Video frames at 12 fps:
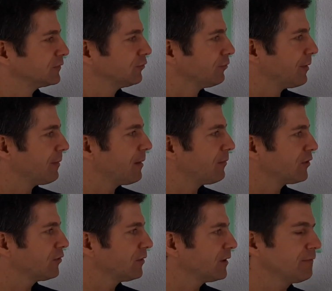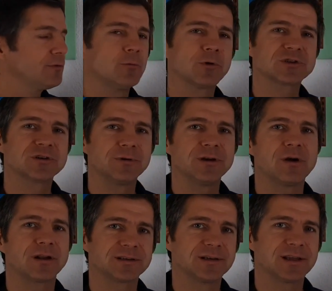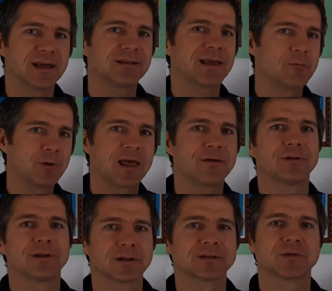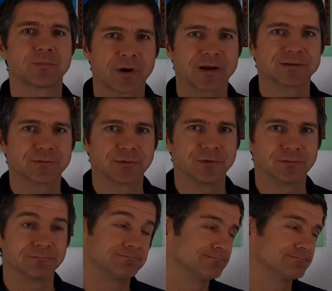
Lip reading: to remember you, if you watch the video until the end, I will have a little surprise for you.